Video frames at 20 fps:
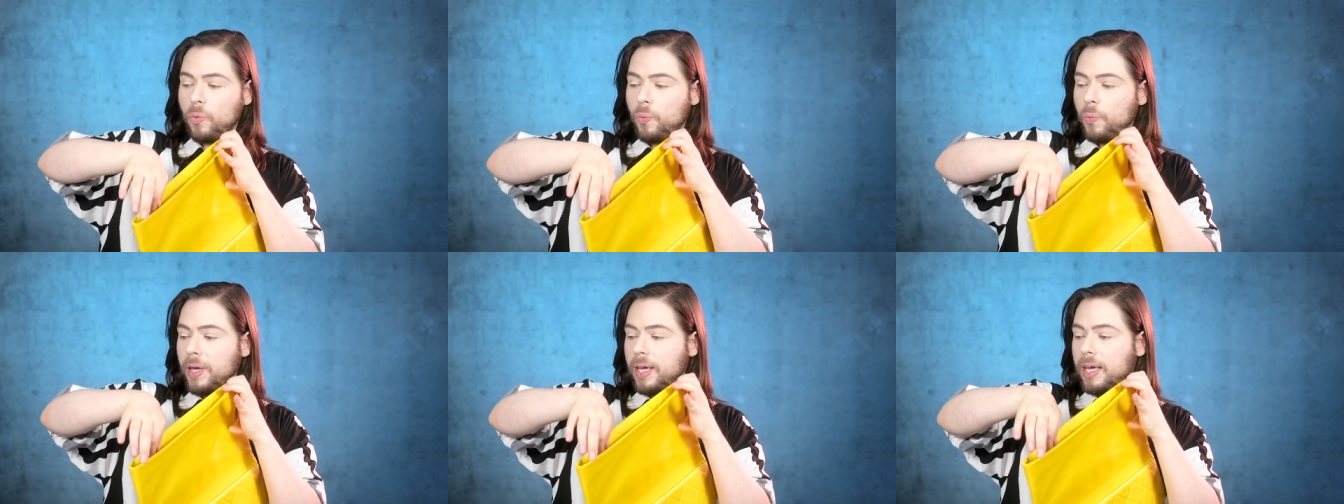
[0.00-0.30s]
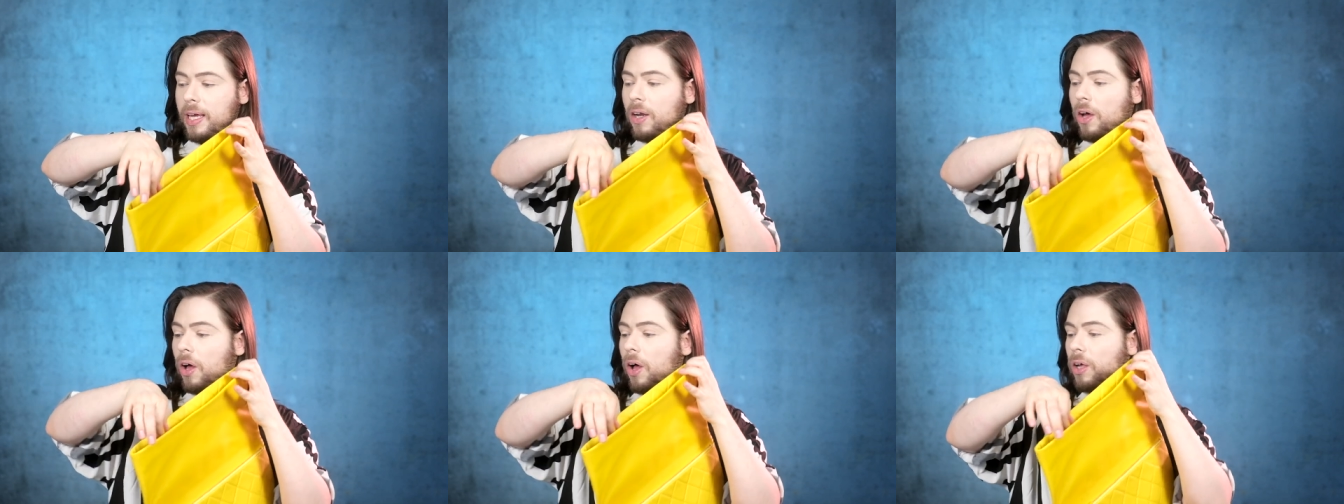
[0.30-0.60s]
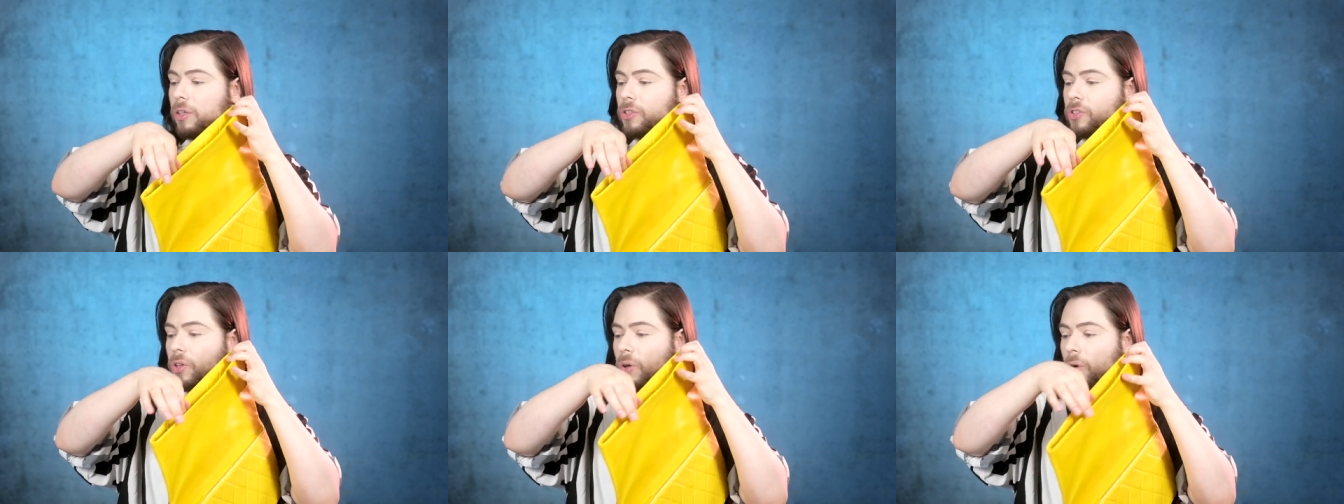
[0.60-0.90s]
we can
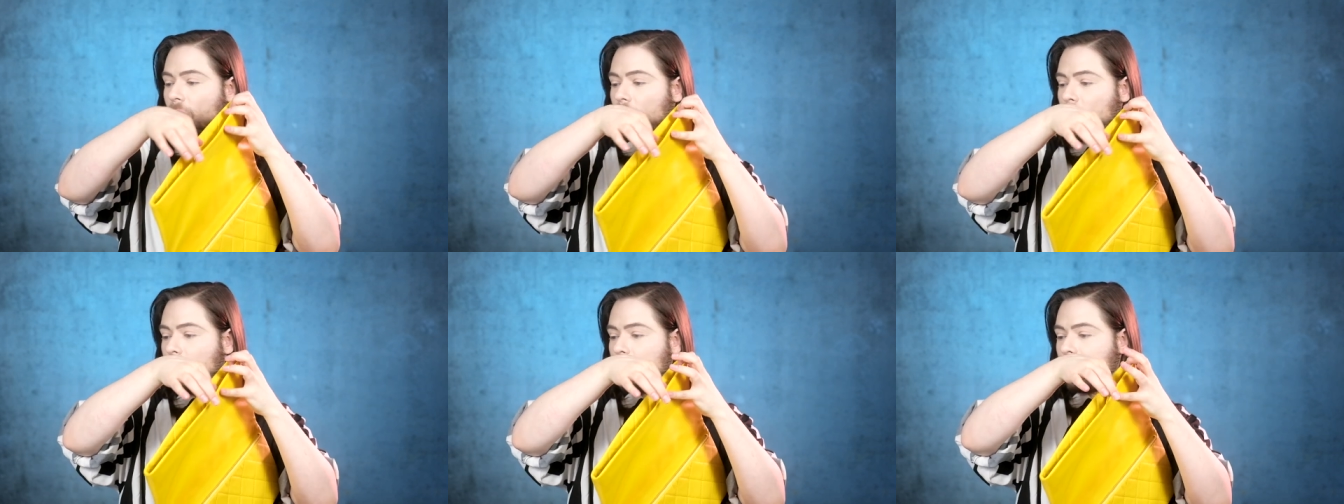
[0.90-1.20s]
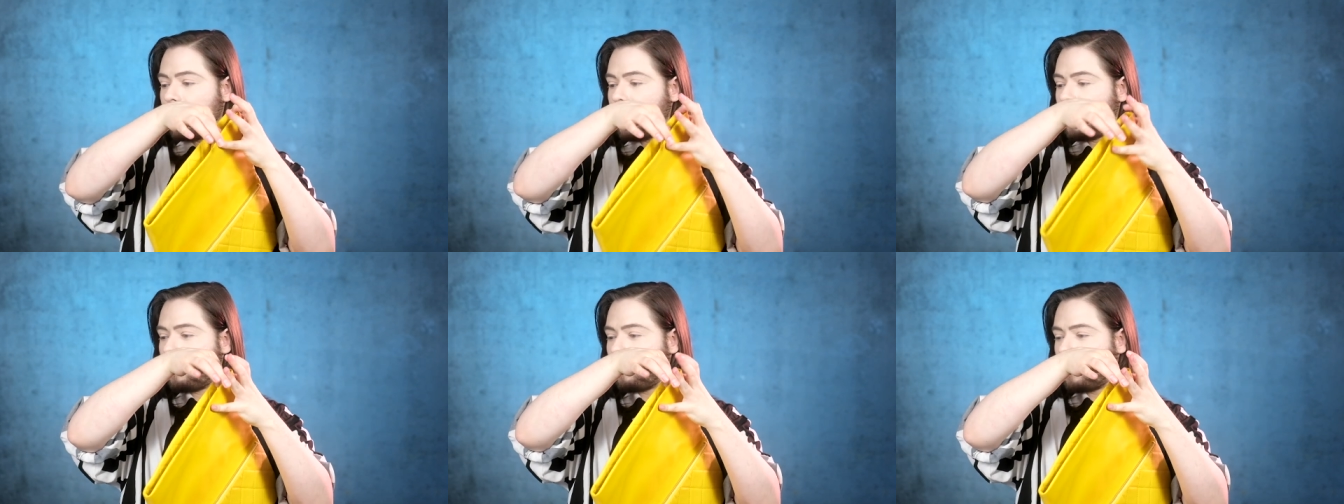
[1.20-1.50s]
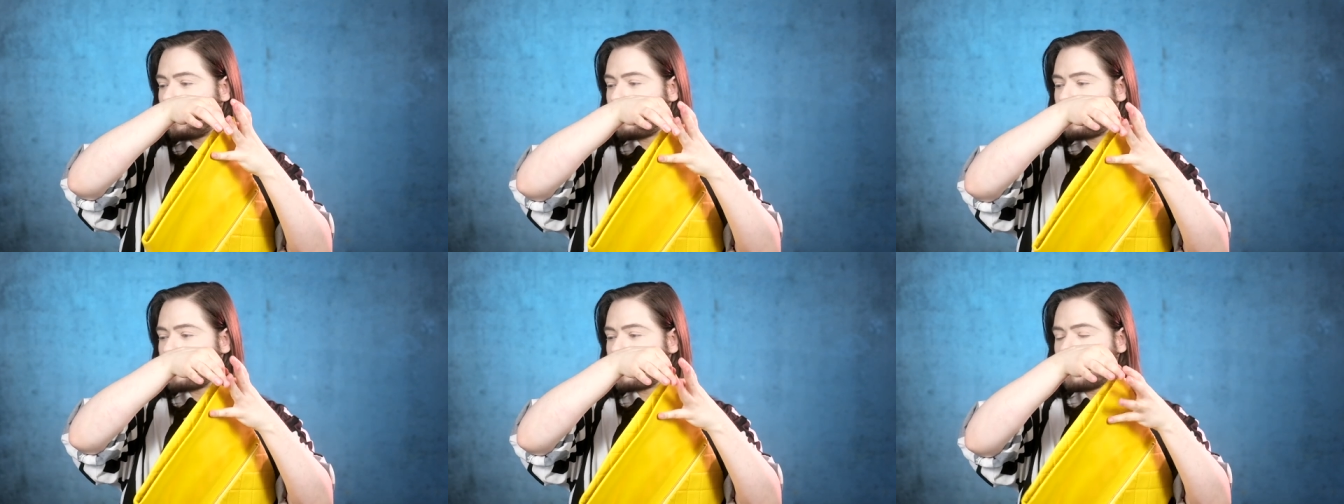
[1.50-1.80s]
also open
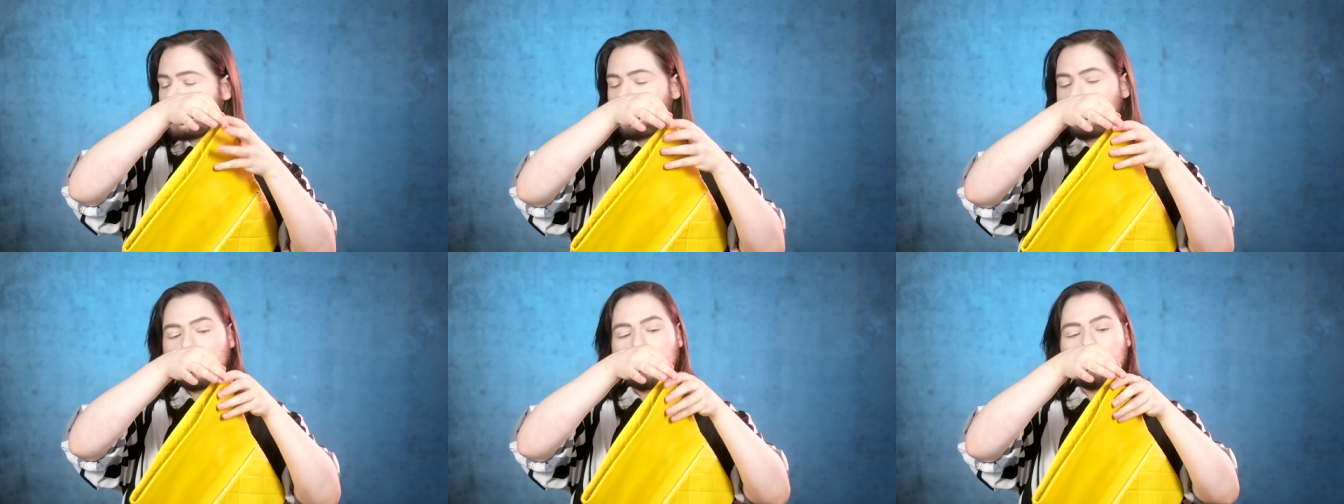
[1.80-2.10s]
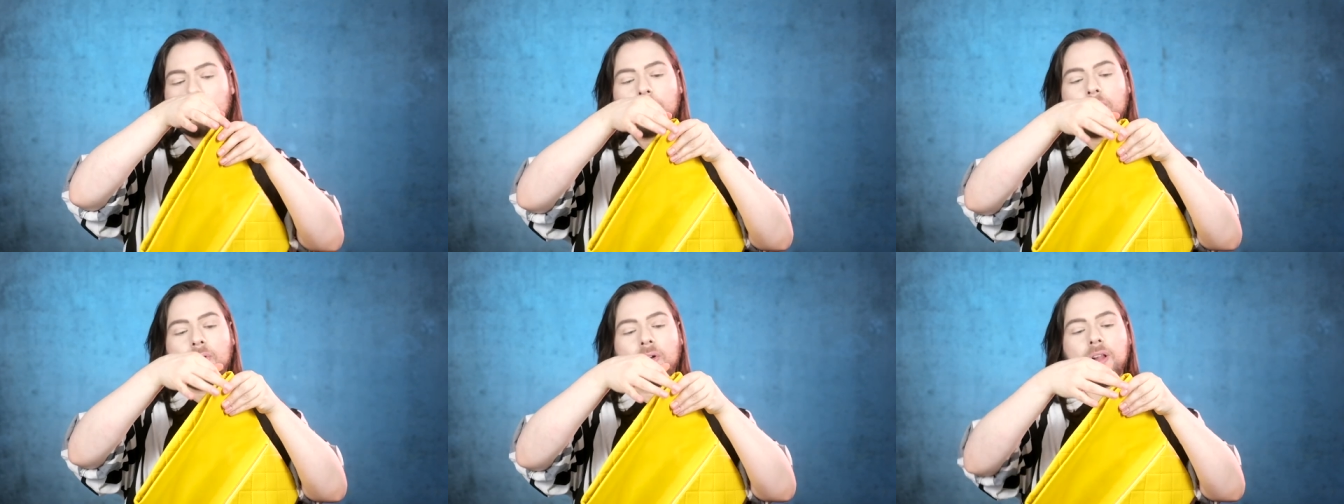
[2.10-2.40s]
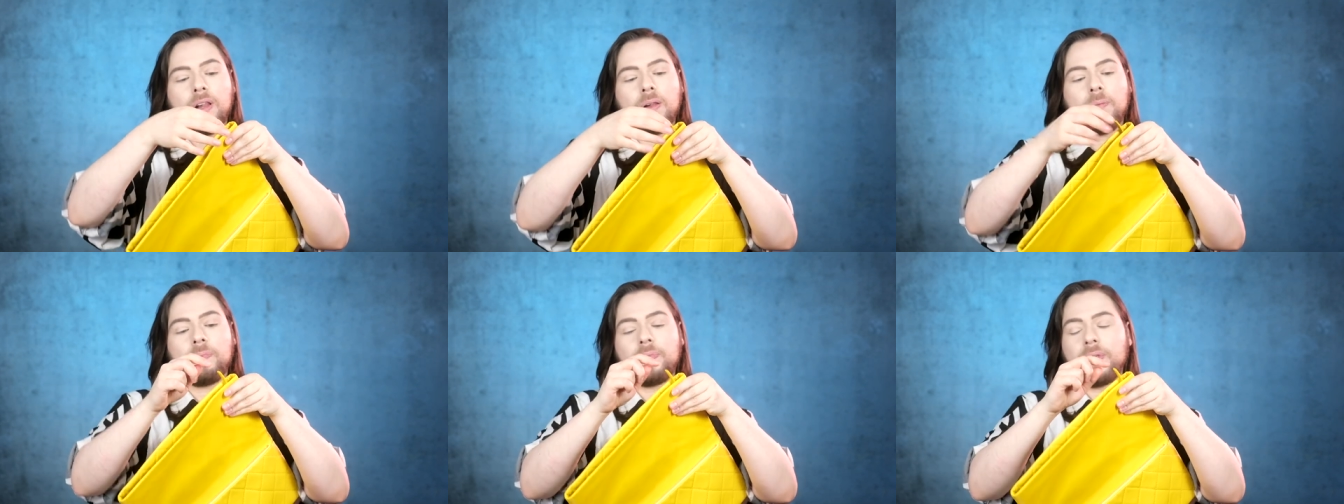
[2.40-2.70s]
with the zipper
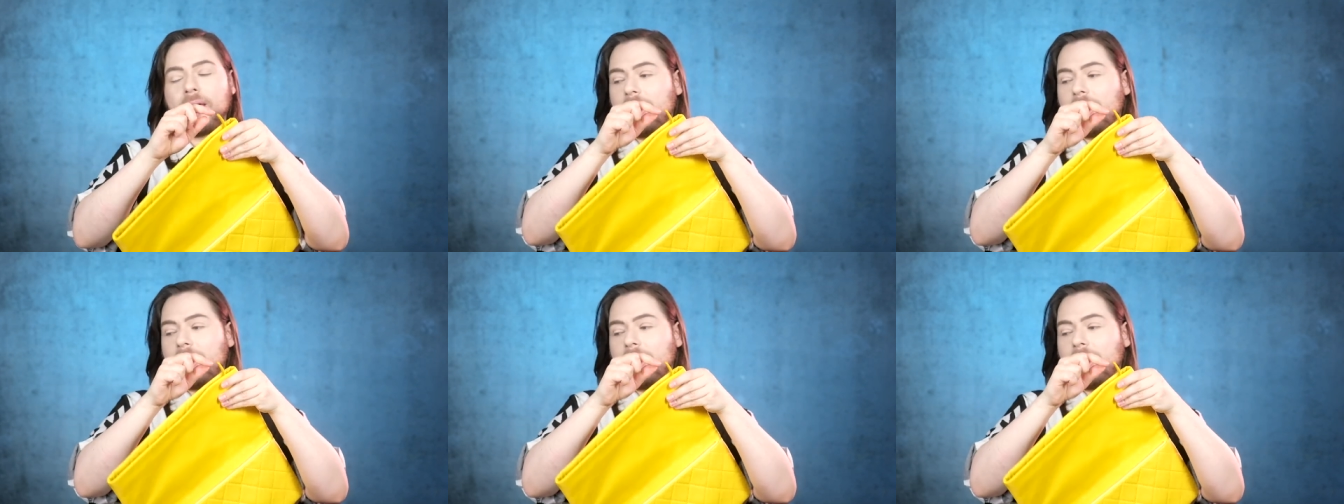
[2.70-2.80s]
pull.